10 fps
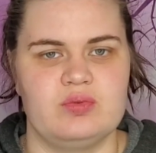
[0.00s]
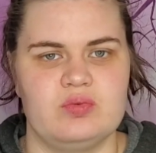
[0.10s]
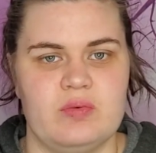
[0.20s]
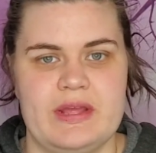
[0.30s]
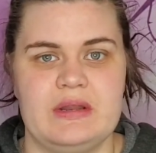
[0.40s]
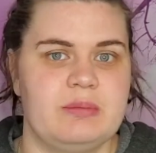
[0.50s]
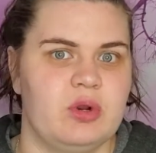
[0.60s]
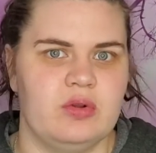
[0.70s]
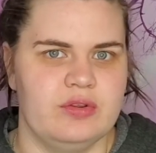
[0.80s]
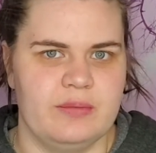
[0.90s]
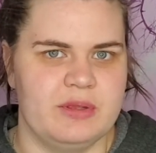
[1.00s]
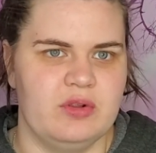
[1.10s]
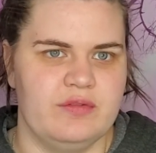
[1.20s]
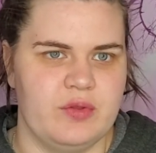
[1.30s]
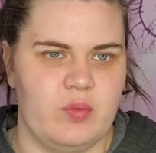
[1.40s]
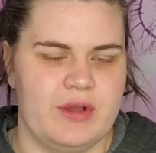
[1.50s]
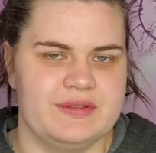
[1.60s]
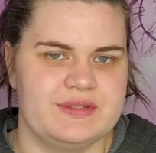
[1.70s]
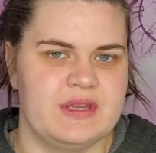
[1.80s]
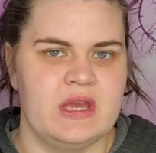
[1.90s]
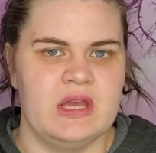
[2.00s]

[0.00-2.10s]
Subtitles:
random girl in the middle of the woods.